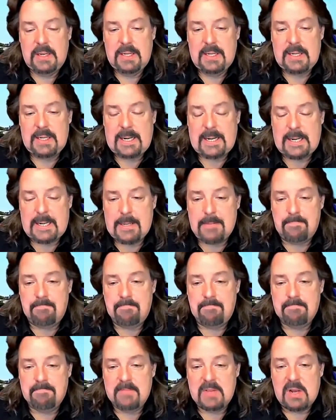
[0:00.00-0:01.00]
Um,
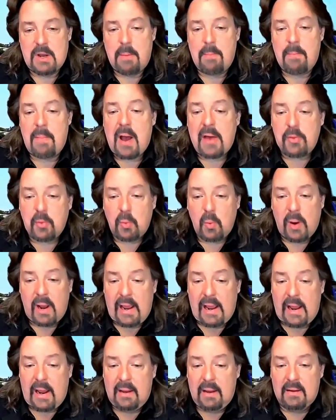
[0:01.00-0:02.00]
by the
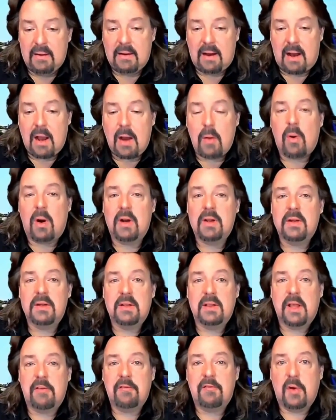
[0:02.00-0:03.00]
way, I wanted to
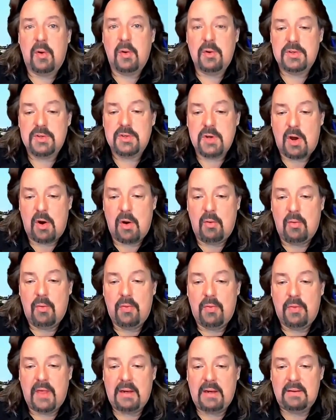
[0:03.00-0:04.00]
let folks know
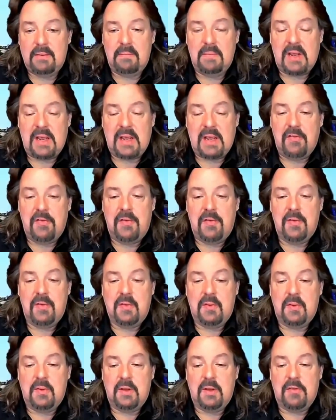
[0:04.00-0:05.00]
that if
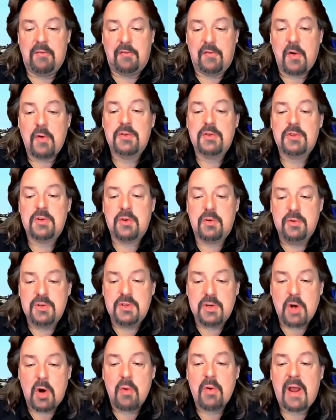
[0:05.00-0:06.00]
if folks who
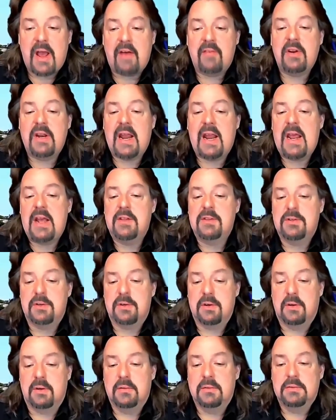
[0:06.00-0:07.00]
don't have an
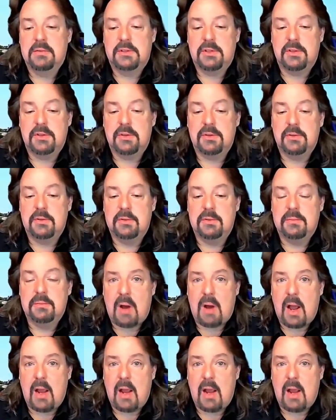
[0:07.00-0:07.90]
answer to my